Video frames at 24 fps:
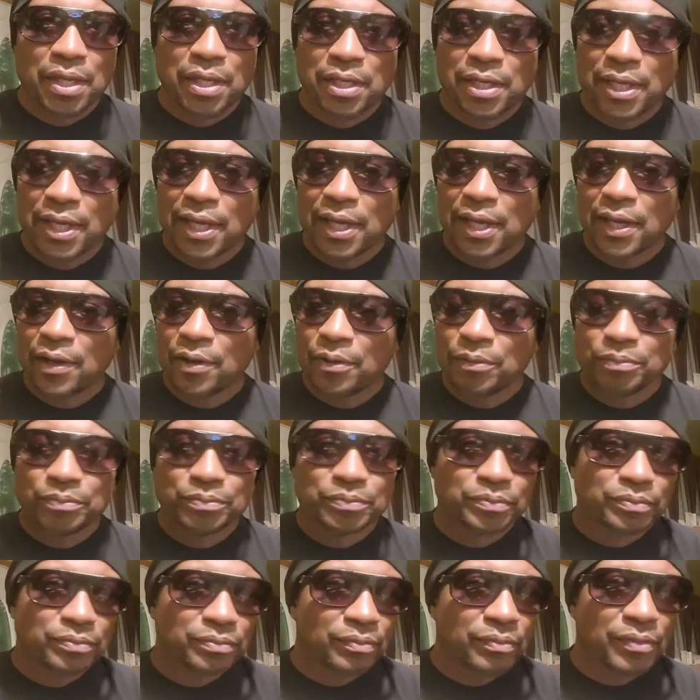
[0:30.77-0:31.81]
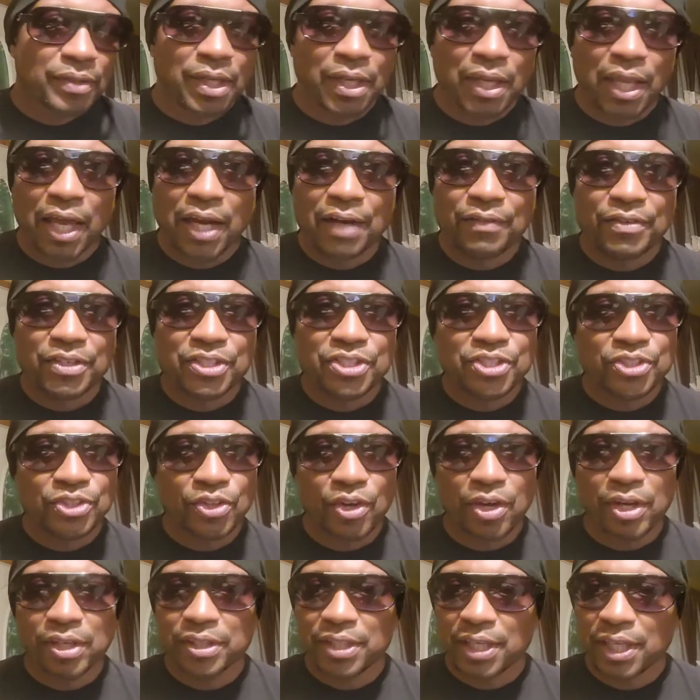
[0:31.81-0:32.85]
Now, a lot of us
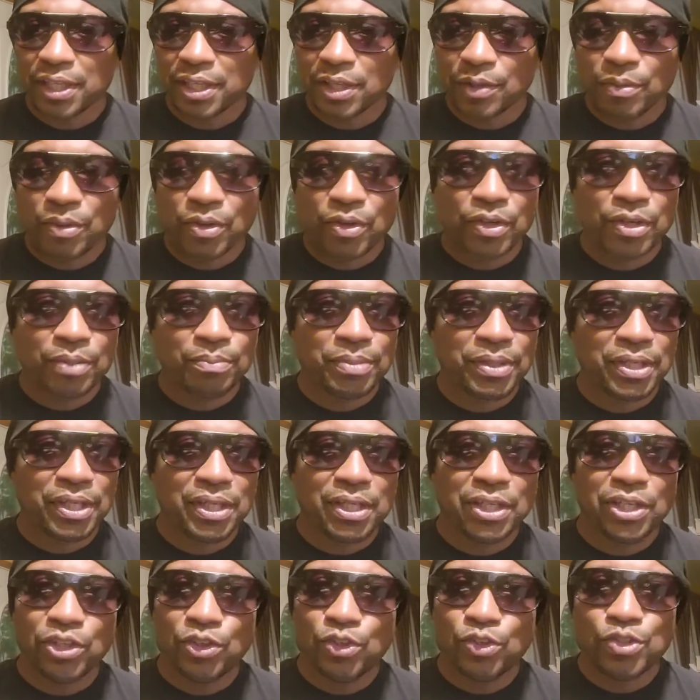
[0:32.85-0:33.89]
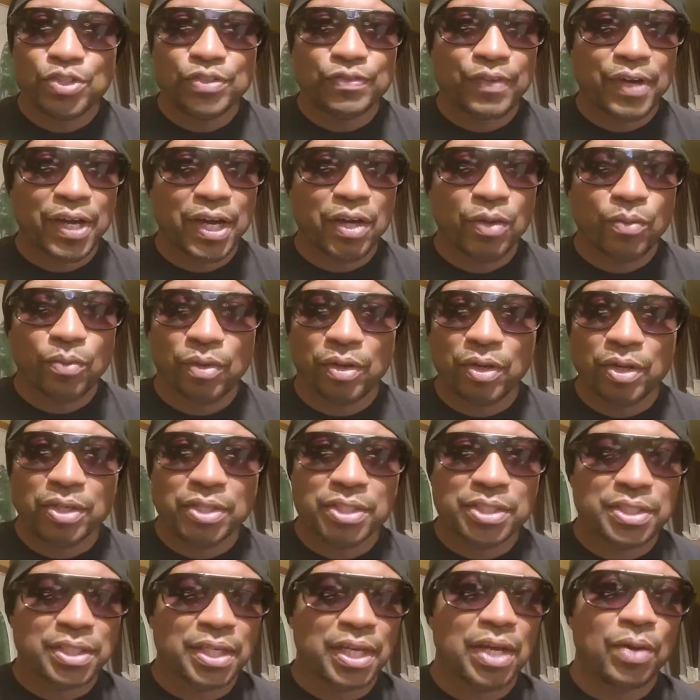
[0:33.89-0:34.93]
thought that there were going to be huge
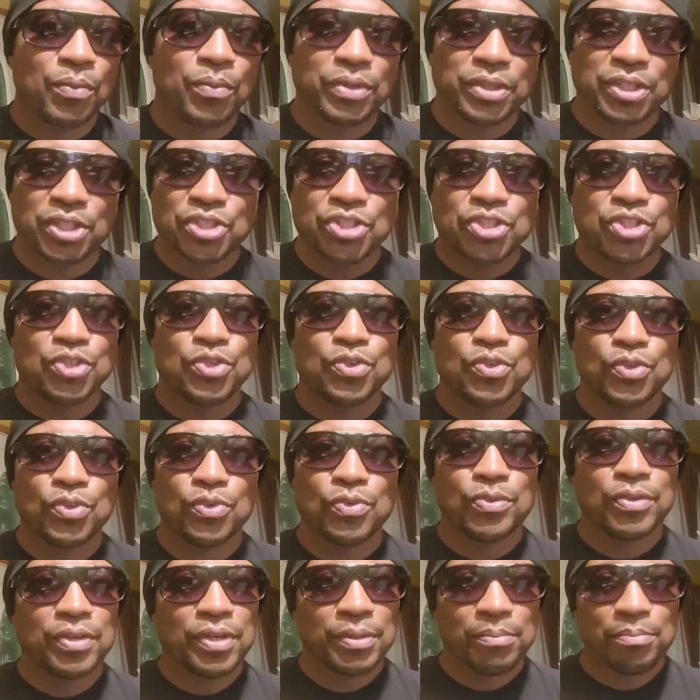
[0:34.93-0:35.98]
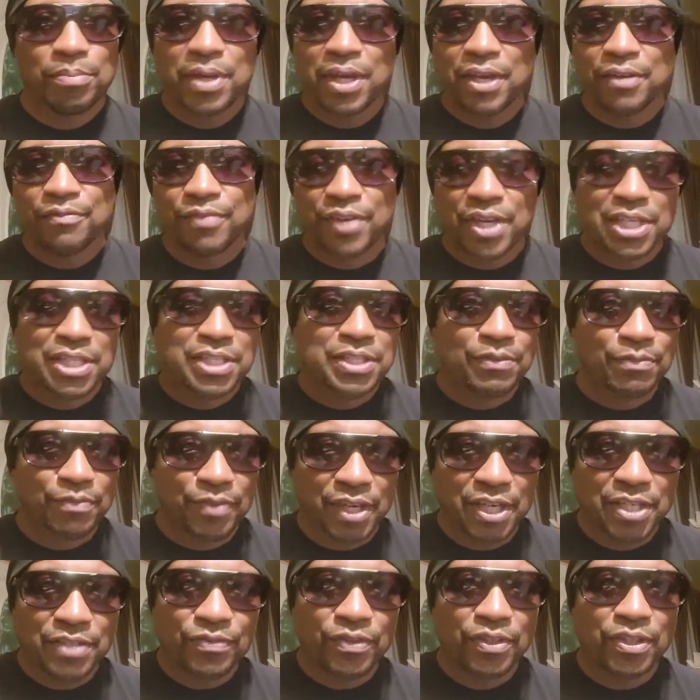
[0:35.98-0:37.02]
fireworks when these two met
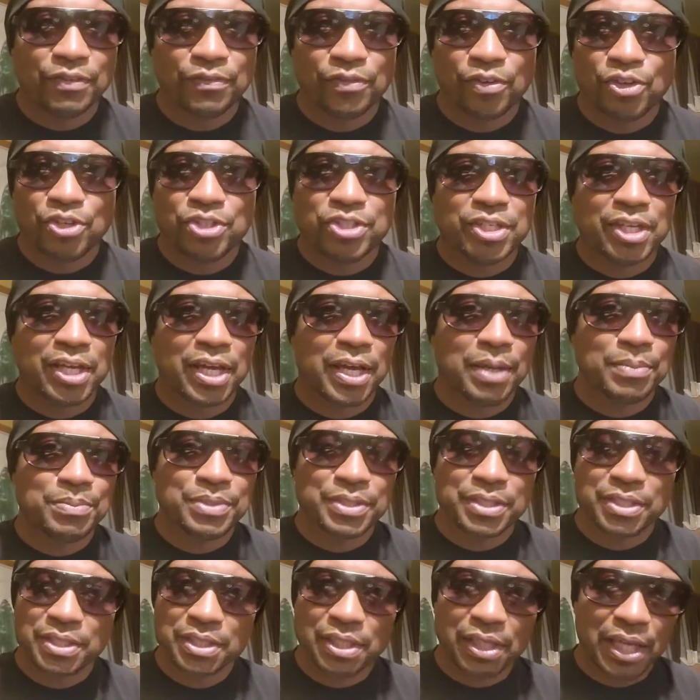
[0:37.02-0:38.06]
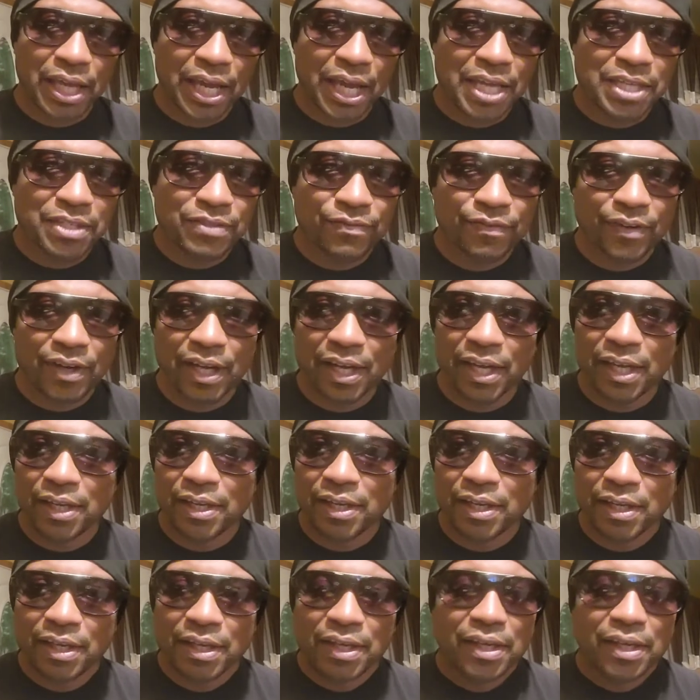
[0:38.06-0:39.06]
face-to-face for the first time since the last fight.